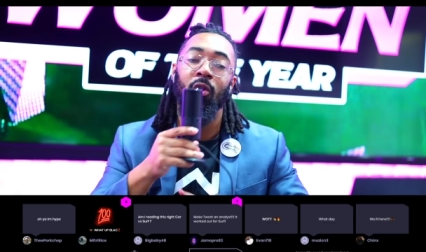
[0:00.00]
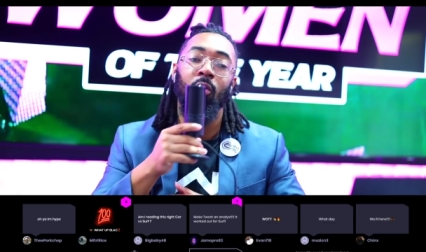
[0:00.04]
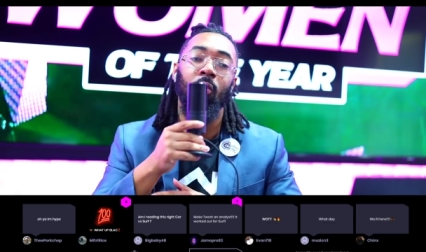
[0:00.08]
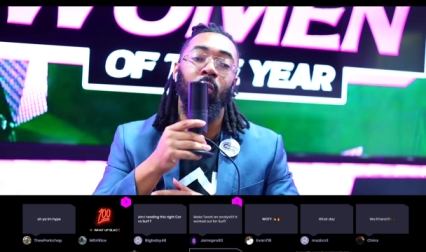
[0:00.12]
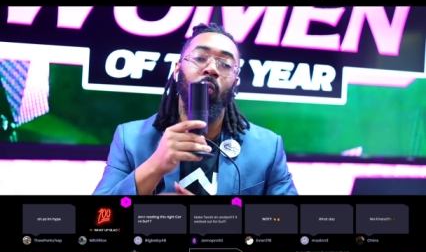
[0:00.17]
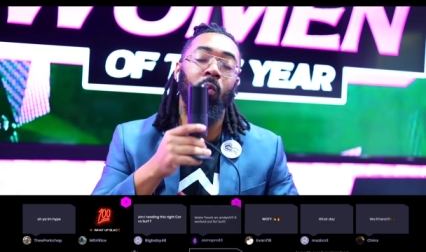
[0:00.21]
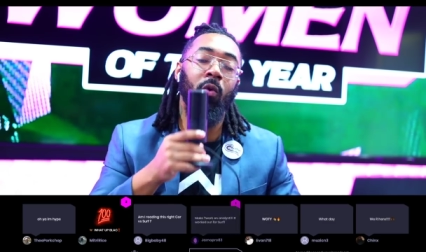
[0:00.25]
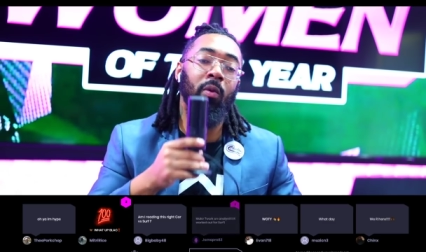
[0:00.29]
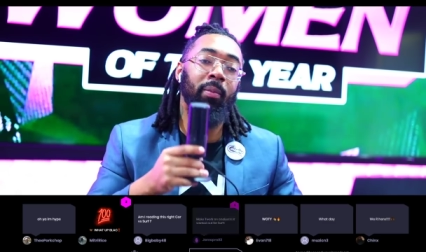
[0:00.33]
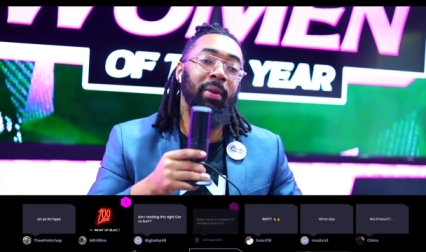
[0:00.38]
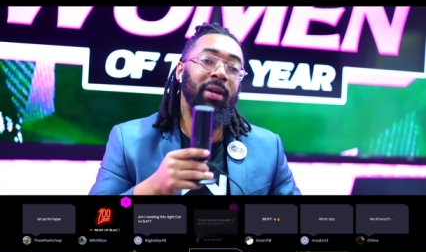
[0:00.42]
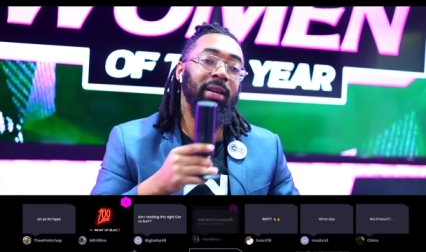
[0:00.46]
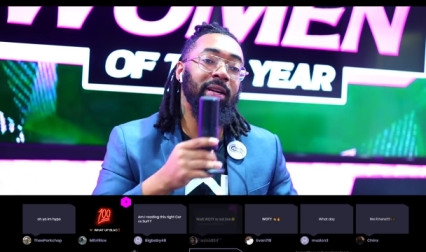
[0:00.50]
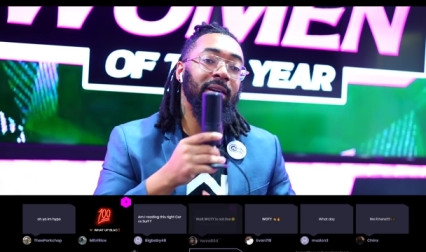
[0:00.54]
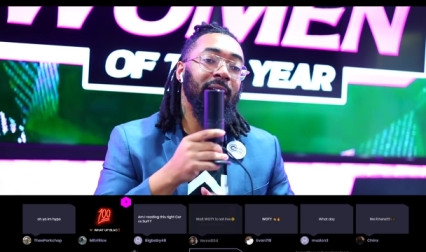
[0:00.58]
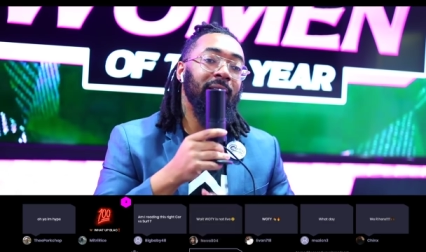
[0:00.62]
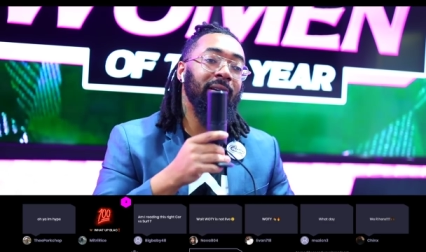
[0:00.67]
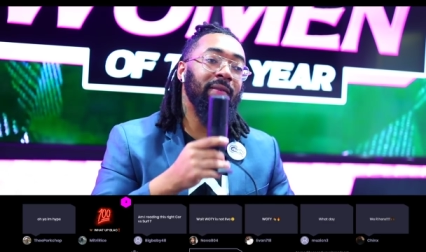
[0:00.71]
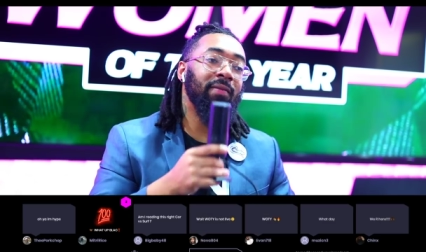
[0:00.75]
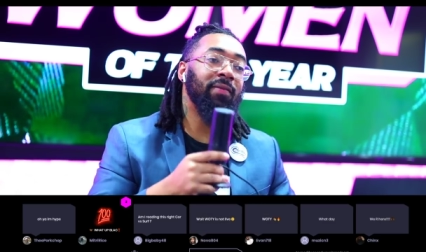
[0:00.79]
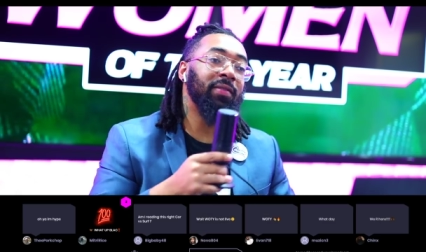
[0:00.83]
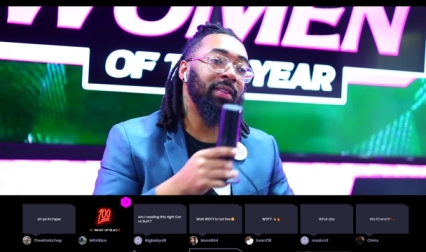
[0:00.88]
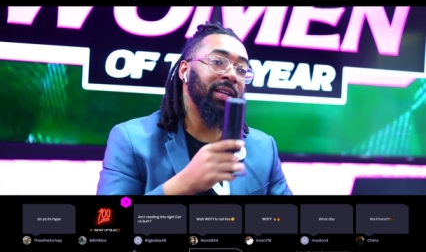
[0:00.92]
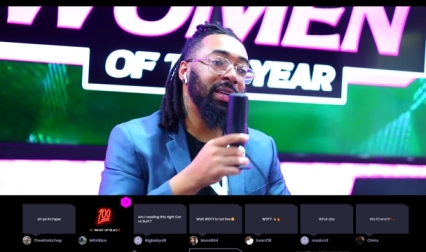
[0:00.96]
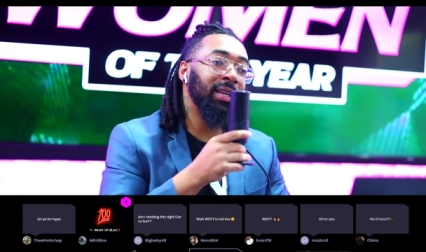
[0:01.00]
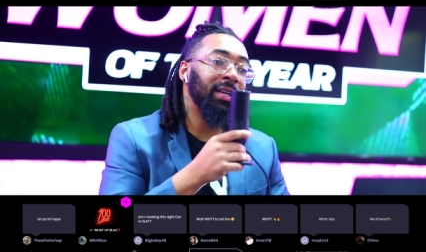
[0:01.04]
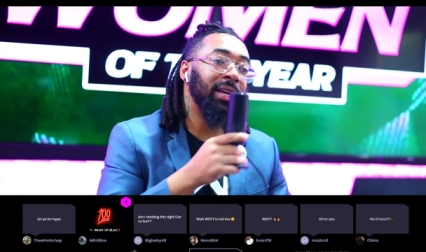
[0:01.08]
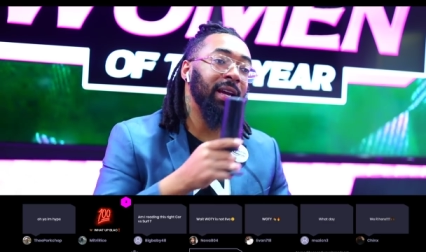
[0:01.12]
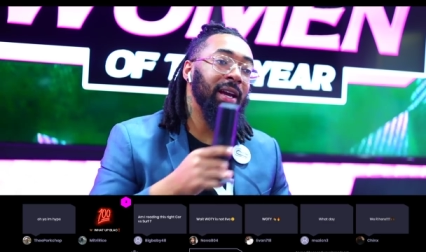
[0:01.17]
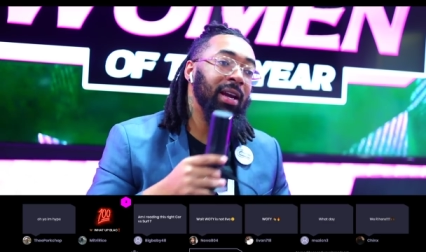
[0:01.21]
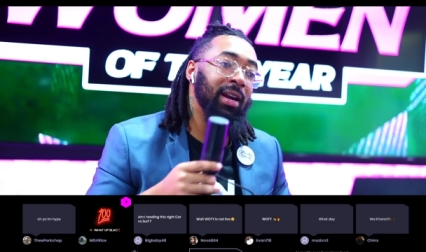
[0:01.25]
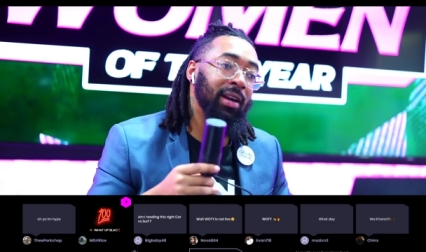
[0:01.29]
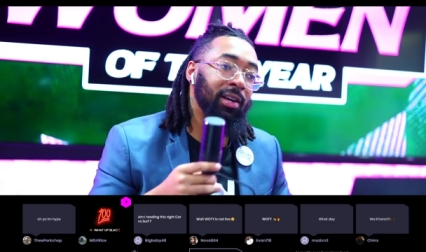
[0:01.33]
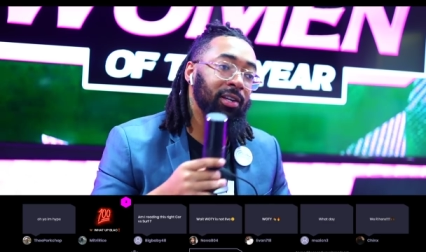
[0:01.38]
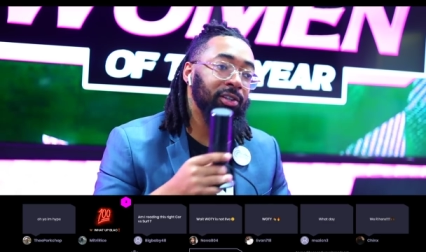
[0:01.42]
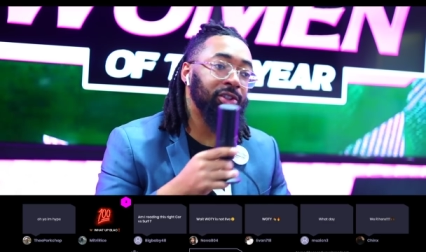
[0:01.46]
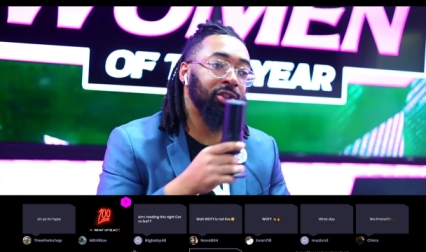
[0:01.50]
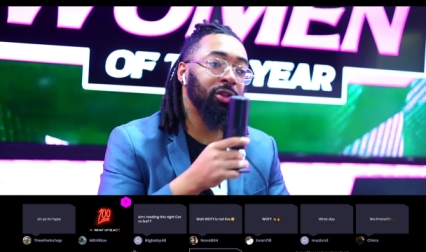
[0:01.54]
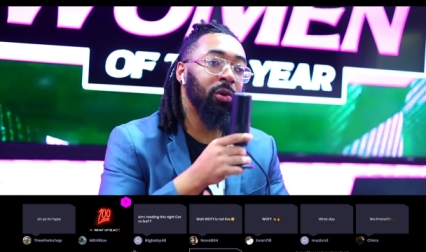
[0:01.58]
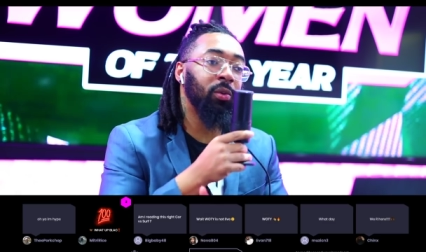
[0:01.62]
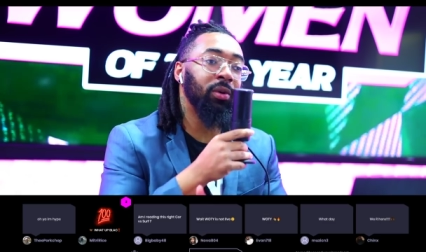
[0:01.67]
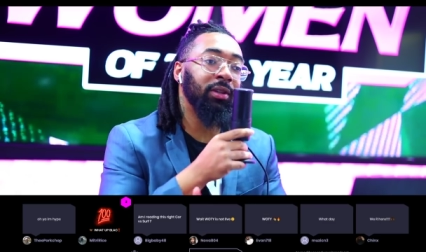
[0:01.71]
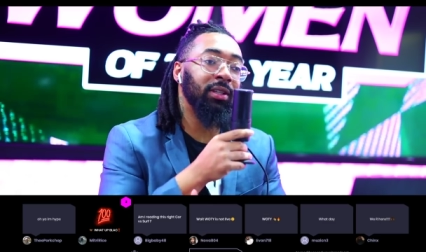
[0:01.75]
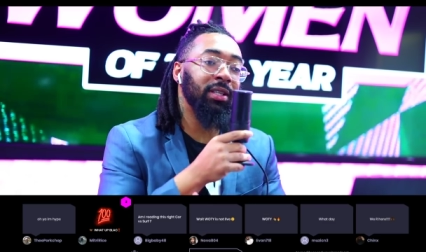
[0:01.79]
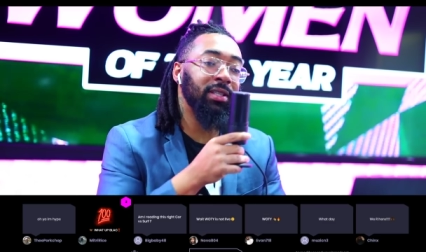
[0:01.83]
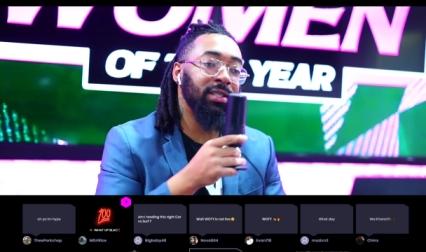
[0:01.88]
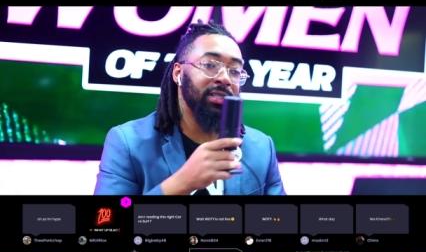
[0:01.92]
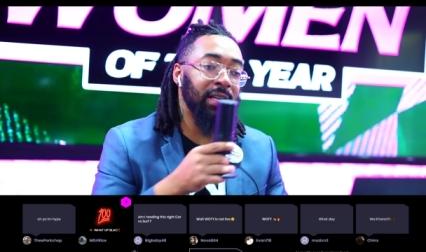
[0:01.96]
Woman of the year. Show
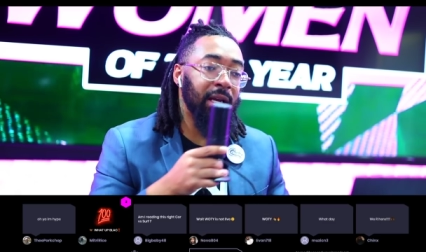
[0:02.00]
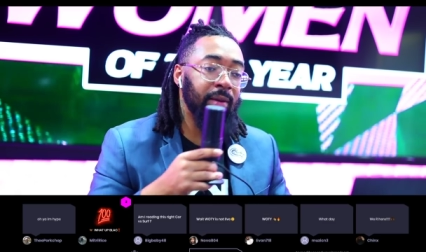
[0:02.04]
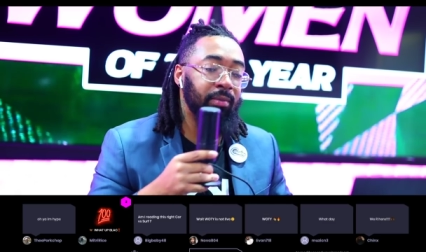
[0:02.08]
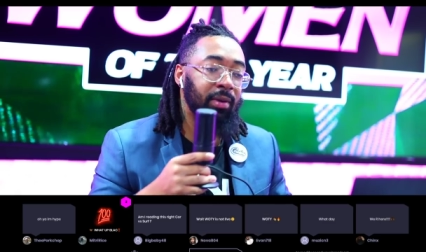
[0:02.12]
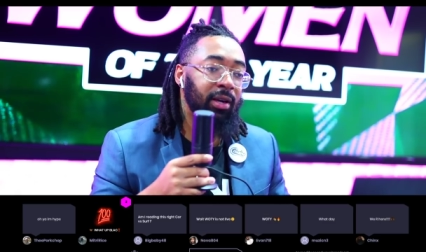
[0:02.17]
it the same